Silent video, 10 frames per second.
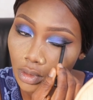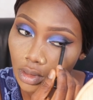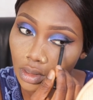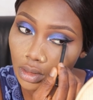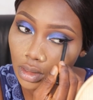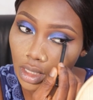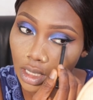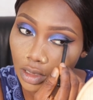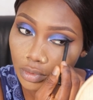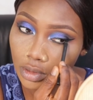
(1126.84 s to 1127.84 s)
and I
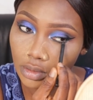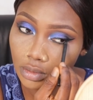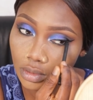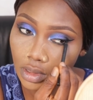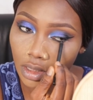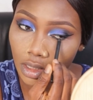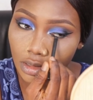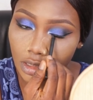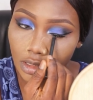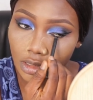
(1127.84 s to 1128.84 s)
have been
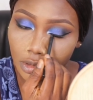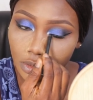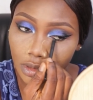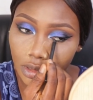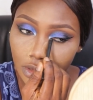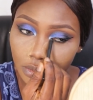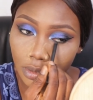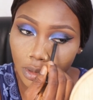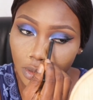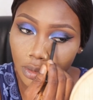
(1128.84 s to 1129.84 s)
interchanging between this
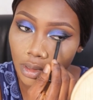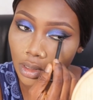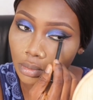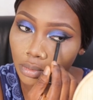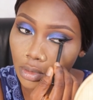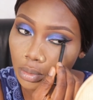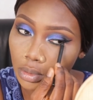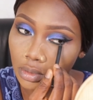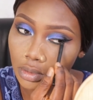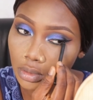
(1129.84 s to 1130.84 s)
blue and
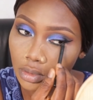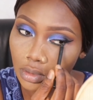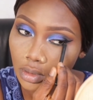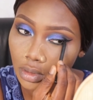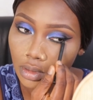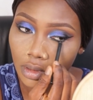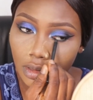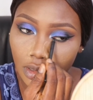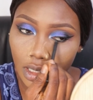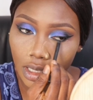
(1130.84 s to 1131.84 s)
purple
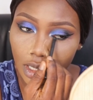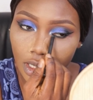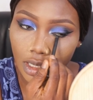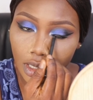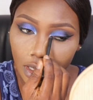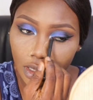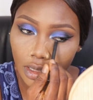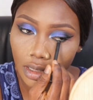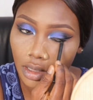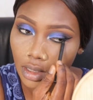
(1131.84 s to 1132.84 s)
eye
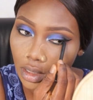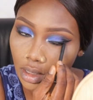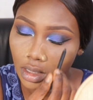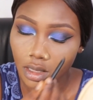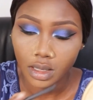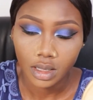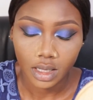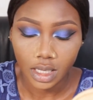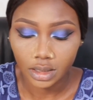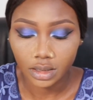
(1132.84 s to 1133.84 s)

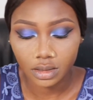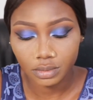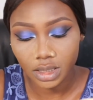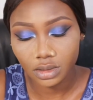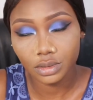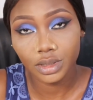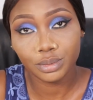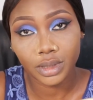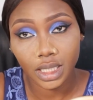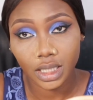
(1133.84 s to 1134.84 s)
and this masquerade
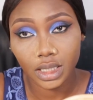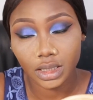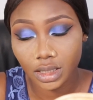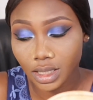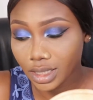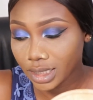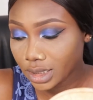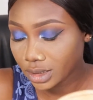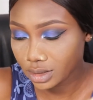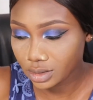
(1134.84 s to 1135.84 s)
palette.
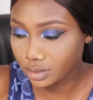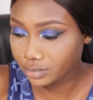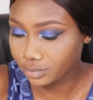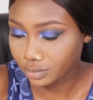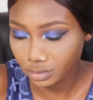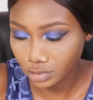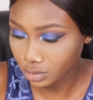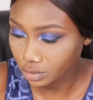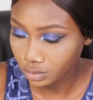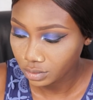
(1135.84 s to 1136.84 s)
Guys,
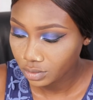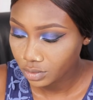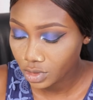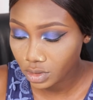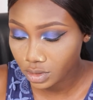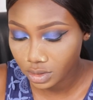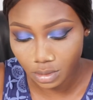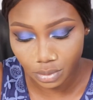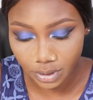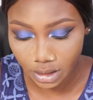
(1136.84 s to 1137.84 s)
don't
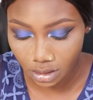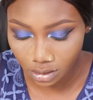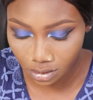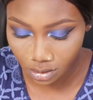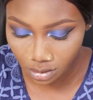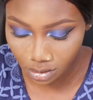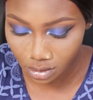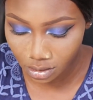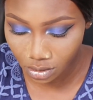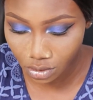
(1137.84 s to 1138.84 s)
sleep on it. It
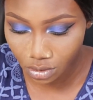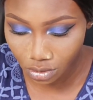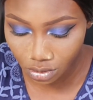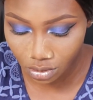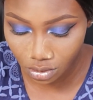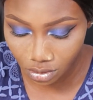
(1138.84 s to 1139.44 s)
is a good,